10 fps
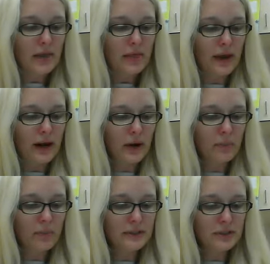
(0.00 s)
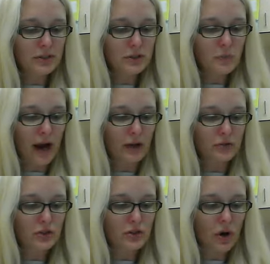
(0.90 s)
There, blizzards
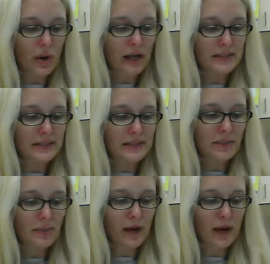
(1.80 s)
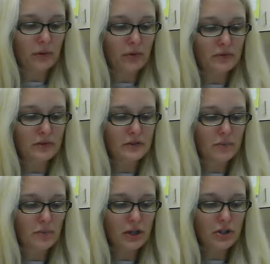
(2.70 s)
pile snow at steep angles.
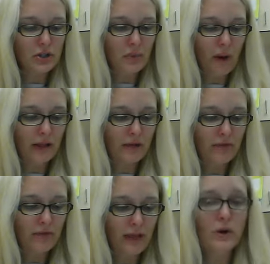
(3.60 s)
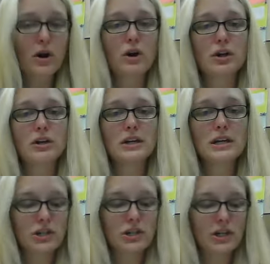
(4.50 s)
Picture a pile of flour on a
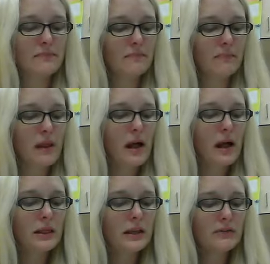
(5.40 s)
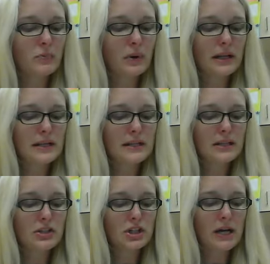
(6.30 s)
cookie sheet. Lift one end of
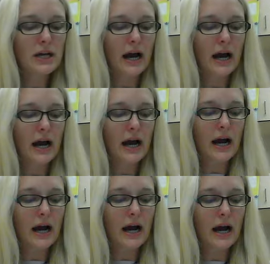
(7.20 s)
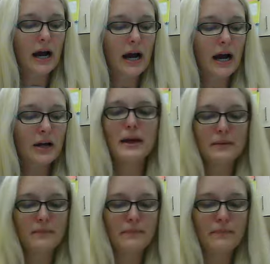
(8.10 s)
the sheet higher bit by bit.
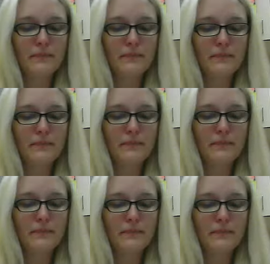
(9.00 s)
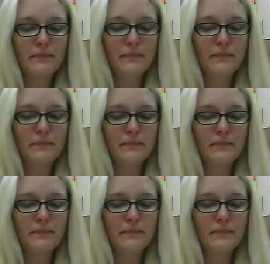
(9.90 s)
At some point, the
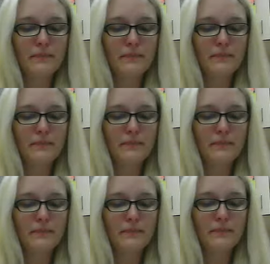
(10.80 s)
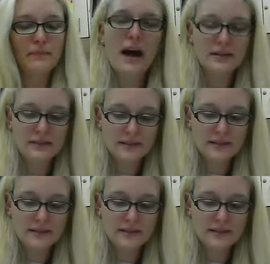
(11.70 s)
whole pile slides down fast.